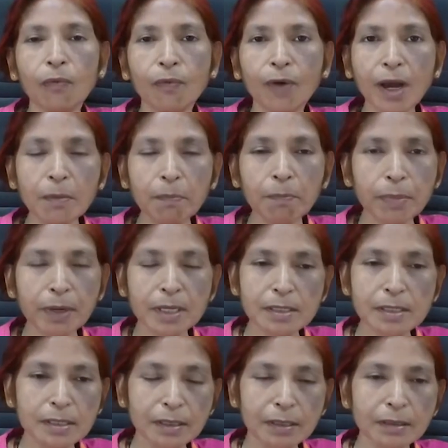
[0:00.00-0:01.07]
one
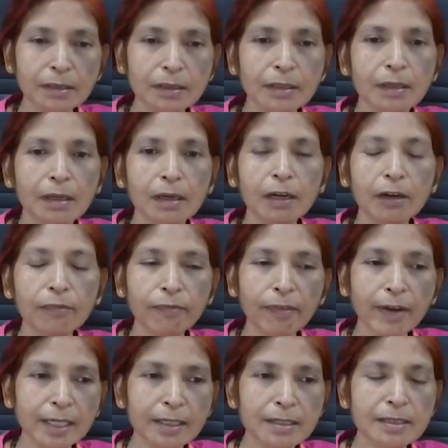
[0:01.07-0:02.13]
person
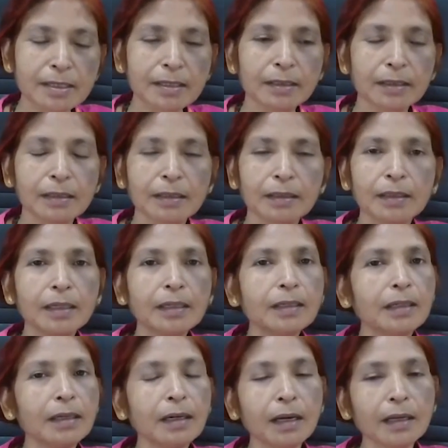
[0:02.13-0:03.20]
affects the
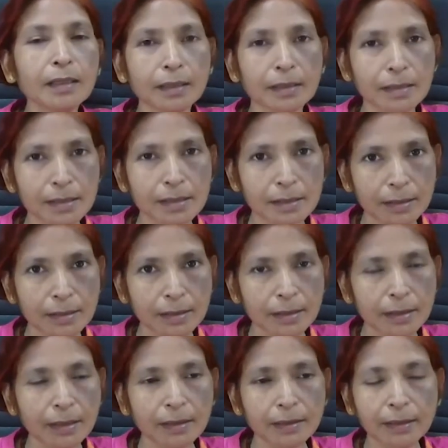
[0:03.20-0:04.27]
others.
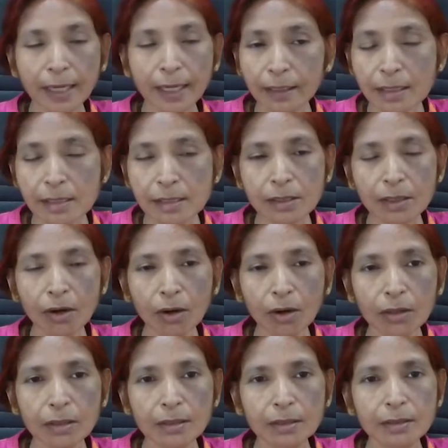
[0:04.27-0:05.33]
That is
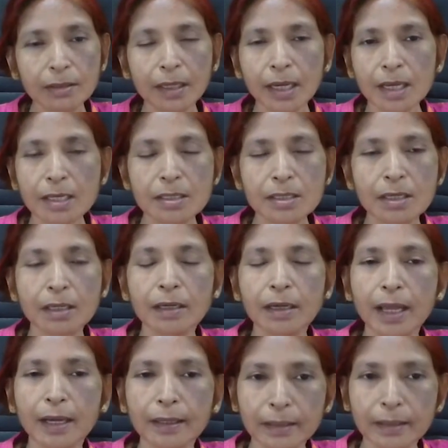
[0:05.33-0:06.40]
called
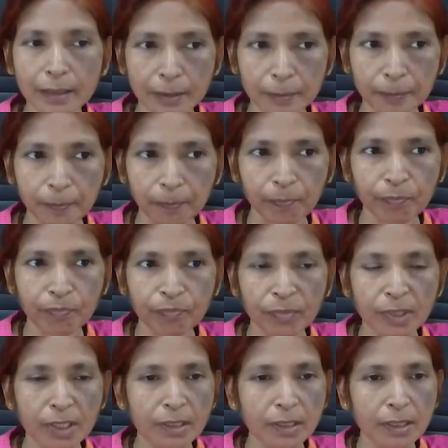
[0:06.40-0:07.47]
externality.
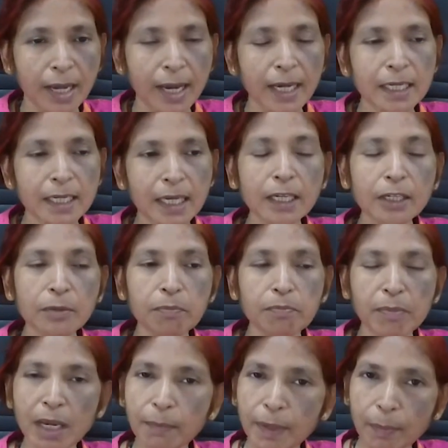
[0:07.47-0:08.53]
And it
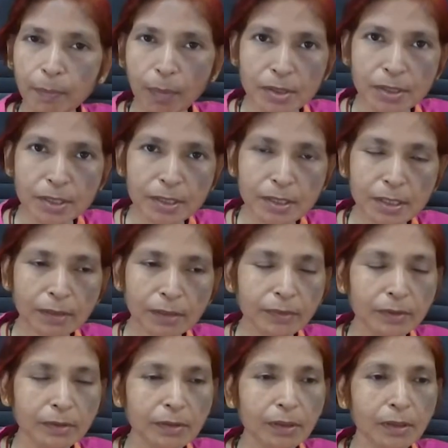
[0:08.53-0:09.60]
may be positive
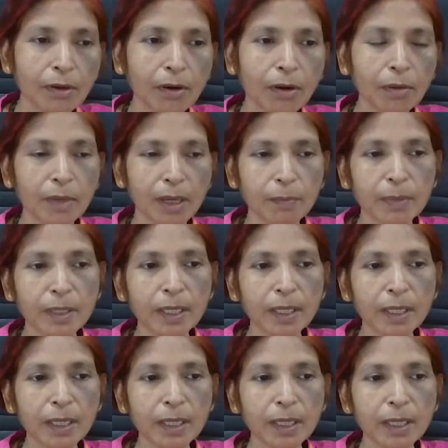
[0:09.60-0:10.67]
or may be
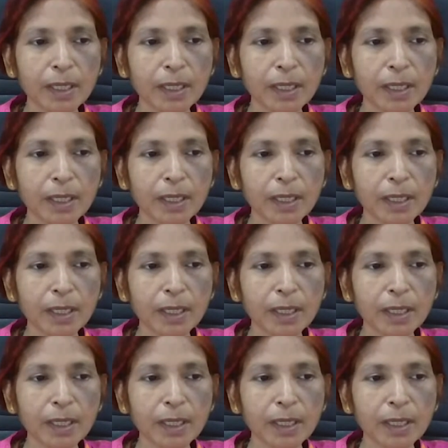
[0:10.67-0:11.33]
negative.